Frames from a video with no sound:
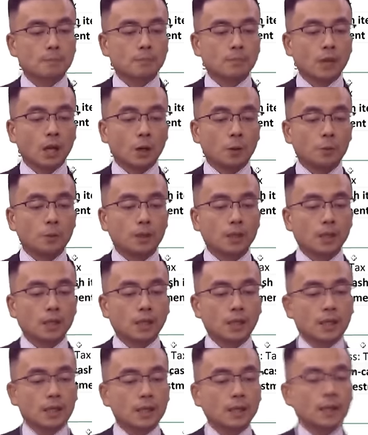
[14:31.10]
Now,
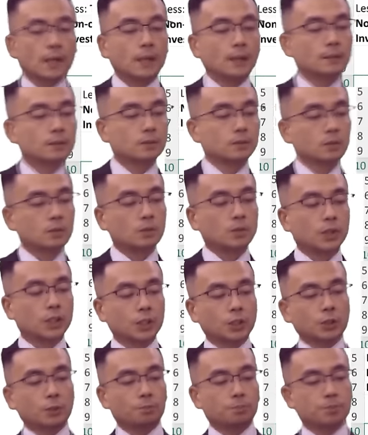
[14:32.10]
we
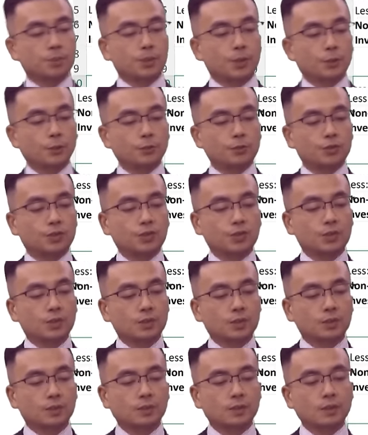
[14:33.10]
can compute
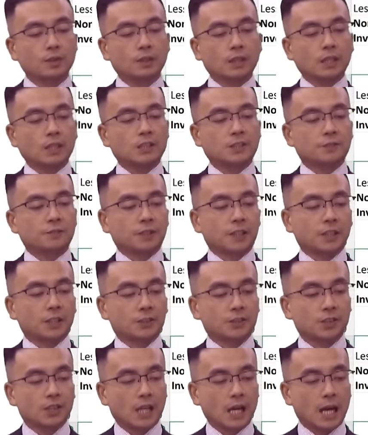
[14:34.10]
these
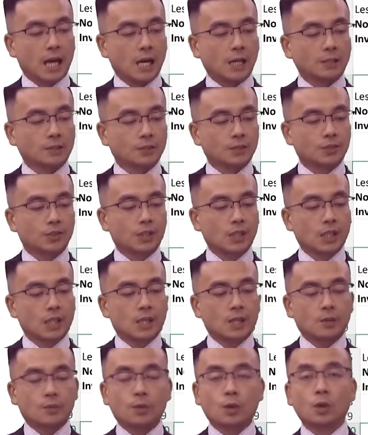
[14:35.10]
figures, and
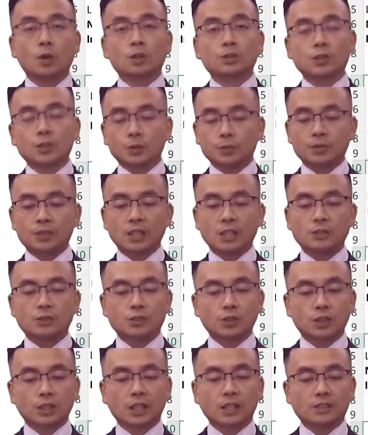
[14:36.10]
we also need
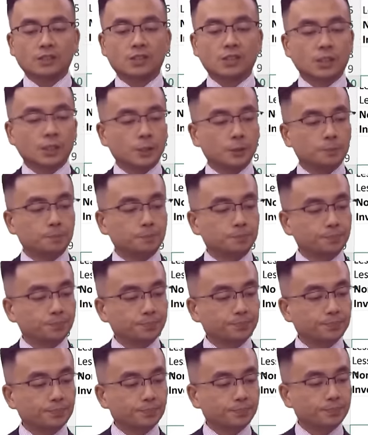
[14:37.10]
to consider
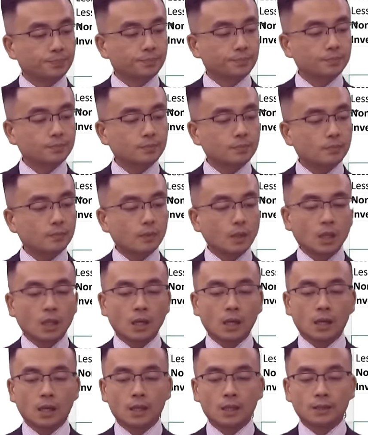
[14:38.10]

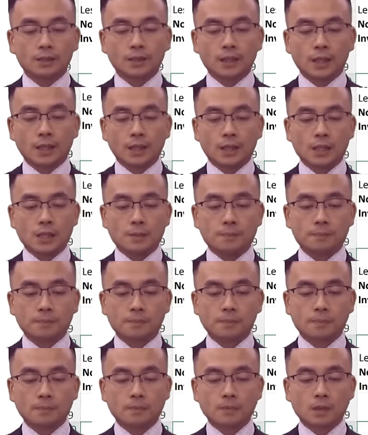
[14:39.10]
the
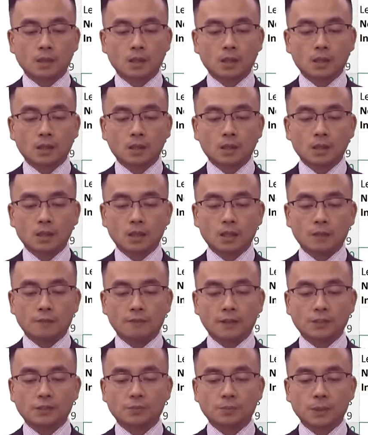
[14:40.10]

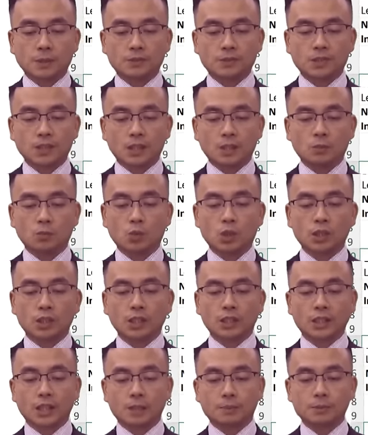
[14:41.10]
investment in
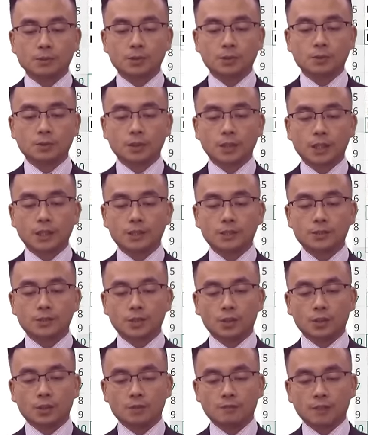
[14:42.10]
working capital, okay,
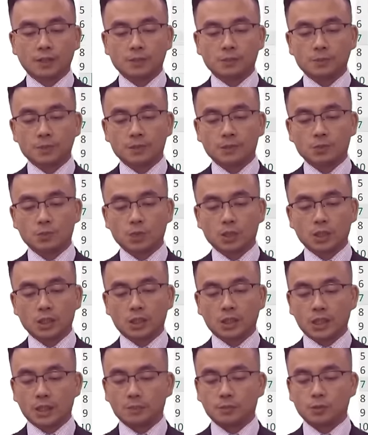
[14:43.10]
so investment in
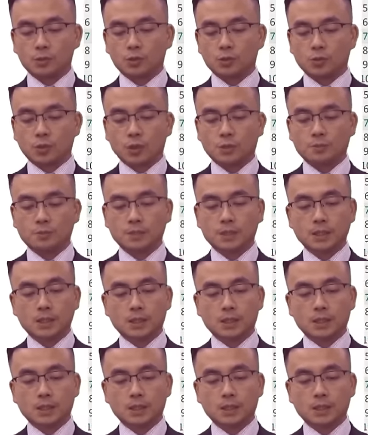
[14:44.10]
working capital as well,